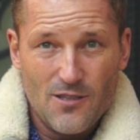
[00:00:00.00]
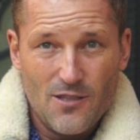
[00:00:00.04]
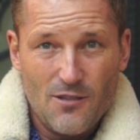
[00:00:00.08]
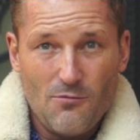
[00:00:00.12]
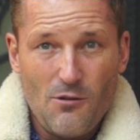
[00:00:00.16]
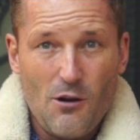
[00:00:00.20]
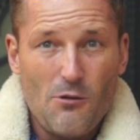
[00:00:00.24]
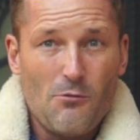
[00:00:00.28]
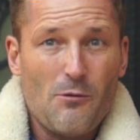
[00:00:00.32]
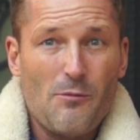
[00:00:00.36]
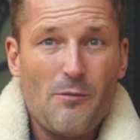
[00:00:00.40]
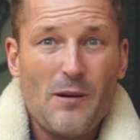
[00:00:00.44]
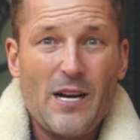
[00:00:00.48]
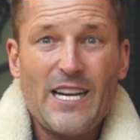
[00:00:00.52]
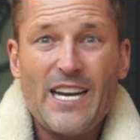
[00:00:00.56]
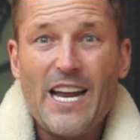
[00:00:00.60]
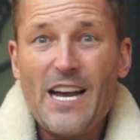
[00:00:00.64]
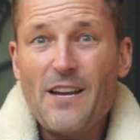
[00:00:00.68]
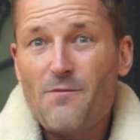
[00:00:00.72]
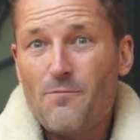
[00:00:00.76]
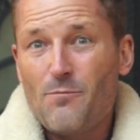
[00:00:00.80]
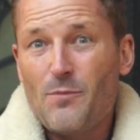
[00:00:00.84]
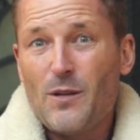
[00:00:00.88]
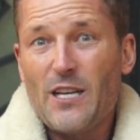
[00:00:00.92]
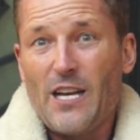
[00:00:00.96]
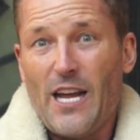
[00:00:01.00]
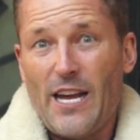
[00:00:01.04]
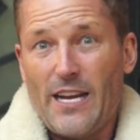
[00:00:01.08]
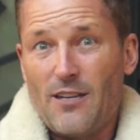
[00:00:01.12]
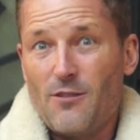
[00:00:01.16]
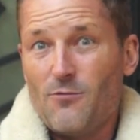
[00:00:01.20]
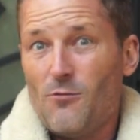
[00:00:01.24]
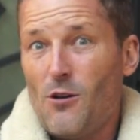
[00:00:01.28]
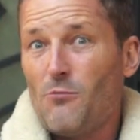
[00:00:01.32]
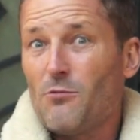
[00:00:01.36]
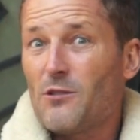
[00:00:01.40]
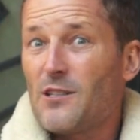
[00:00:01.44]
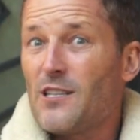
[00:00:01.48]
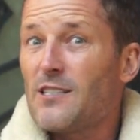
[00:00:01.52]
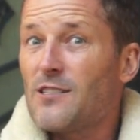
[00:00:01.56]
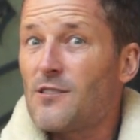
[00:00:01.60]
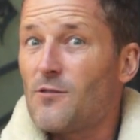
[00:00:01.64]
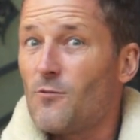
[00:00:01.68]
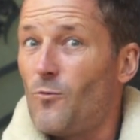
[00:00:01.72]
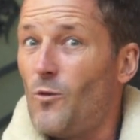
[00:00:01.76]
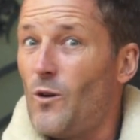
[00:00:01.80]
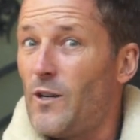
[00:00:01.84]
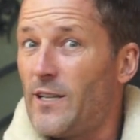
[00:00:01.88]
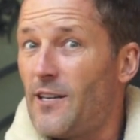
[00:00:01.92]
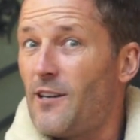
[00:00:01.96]
what will my life be like? What will this
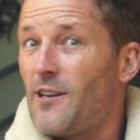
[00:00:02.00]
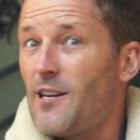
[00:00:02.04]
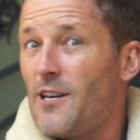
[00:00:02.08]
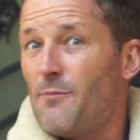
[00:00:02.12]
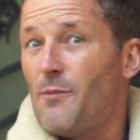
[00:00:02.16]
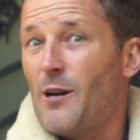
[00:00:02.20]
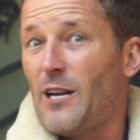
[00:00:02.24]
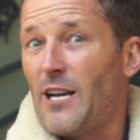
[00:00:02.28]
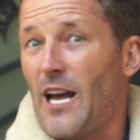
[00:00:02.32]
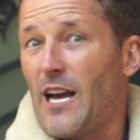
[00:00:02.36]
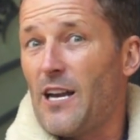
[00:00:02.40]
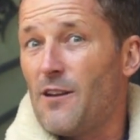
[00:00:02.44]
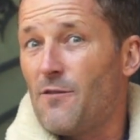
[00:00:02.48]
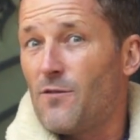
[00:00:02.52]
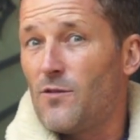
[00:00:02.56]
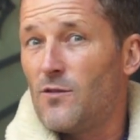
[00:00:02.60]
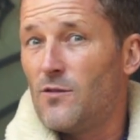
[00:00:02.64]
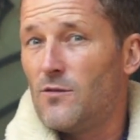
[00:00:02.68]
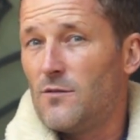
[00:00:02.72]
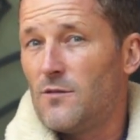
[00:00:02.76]
one area of my life?